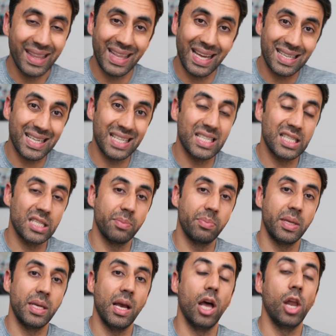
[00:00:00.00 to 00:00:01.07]
that tends to
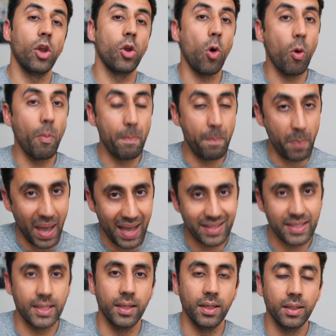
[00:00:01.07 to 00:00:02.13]
be a lot
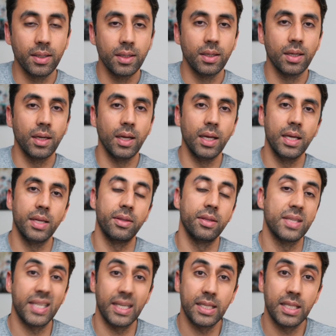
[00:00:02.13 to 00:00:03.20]
better uh, than
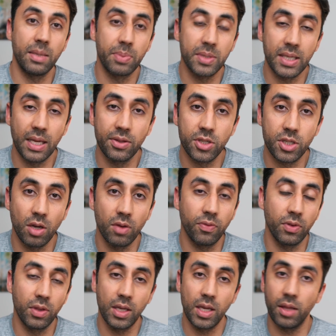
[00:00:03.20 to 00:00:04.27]
sixty percent. So
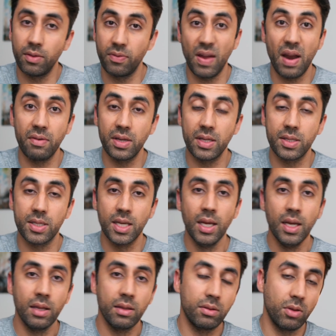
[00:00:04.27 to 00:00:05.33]
for the other variants,
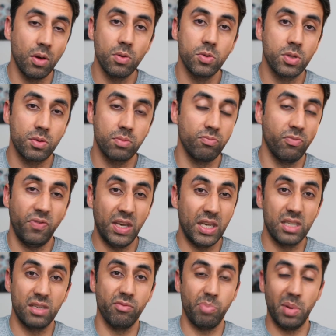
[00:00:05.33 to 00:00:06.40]
those
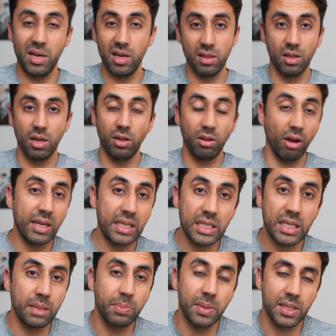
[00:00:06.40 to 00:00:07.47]
figures have been in the
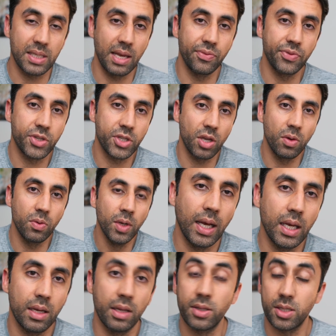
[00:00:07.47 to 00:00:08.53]
ninety percent. So, uh,
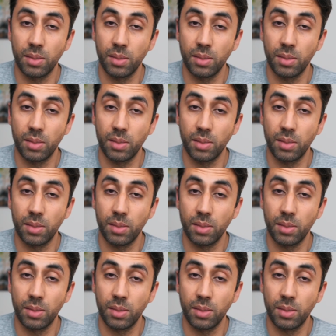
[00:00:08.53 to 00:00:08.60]
and